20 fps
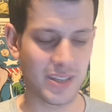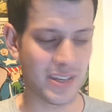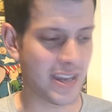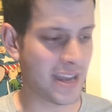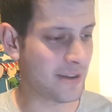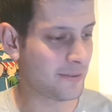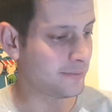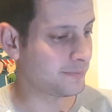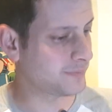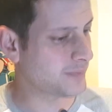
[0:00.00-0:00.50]

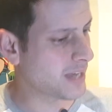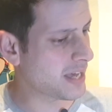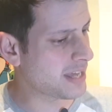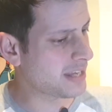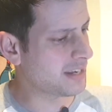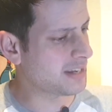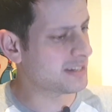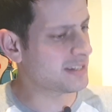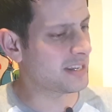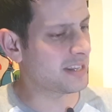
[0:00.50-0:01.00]
Now,
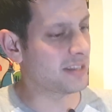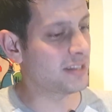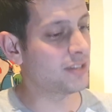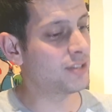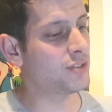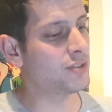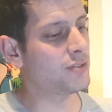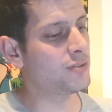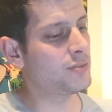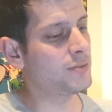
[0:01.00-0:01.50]
like I said, they
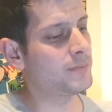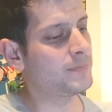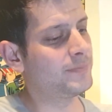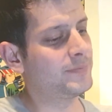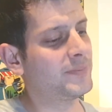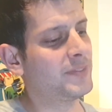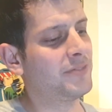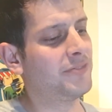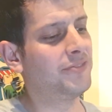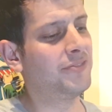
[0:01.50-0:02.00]
do
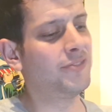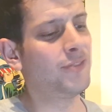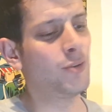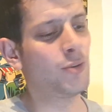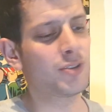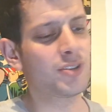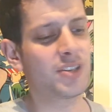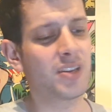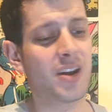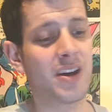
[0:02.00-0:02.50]

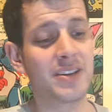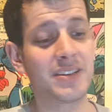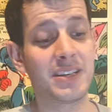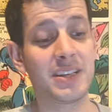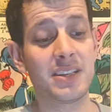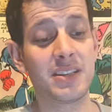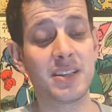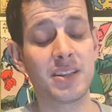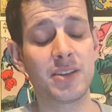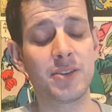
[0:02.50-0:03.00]
4
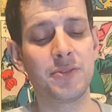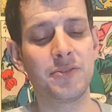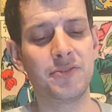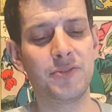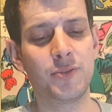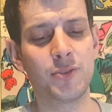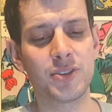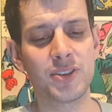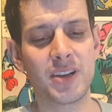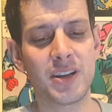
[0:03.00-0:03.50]
sizes. They do
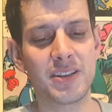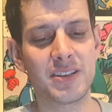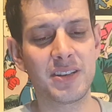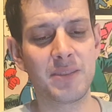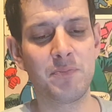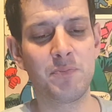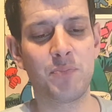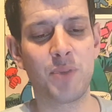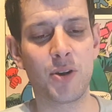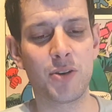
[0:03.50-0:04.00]
4 sizes
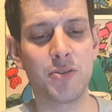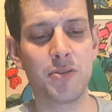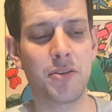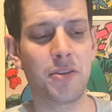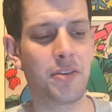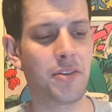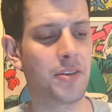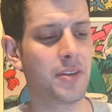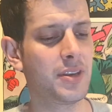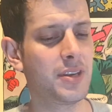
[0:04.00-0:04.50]
in both.
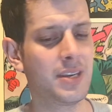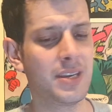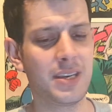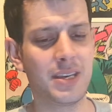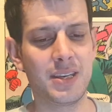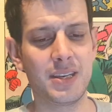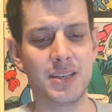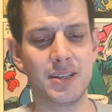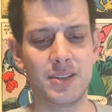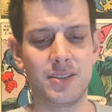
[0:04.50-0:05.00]

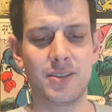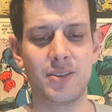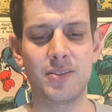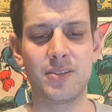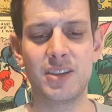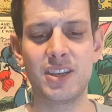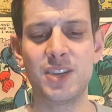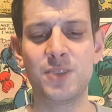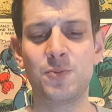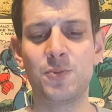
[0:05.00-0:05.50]
So
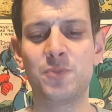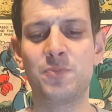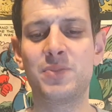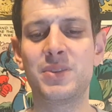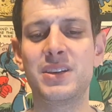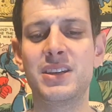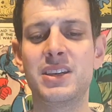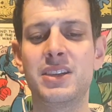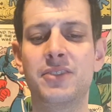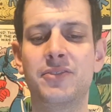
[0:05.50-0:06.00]
these would
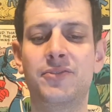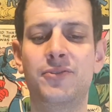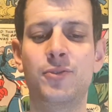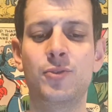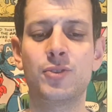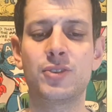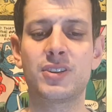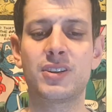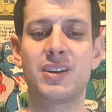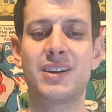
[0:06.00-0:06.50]
be the
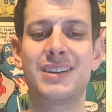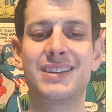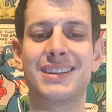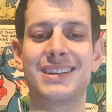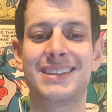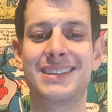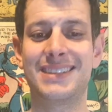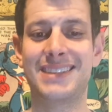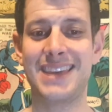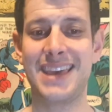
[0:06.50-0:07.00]
4
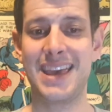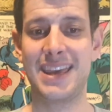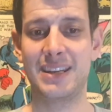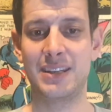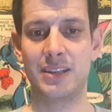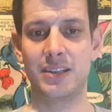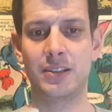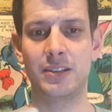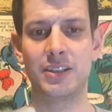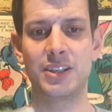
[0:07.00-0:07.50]
sizes,
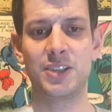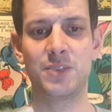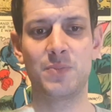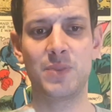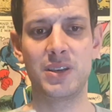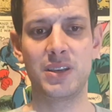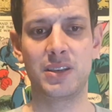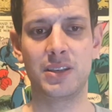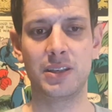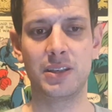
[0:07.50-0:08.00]
technically
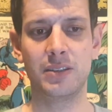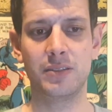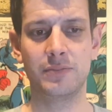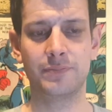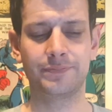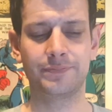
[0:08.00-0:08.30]
speaking.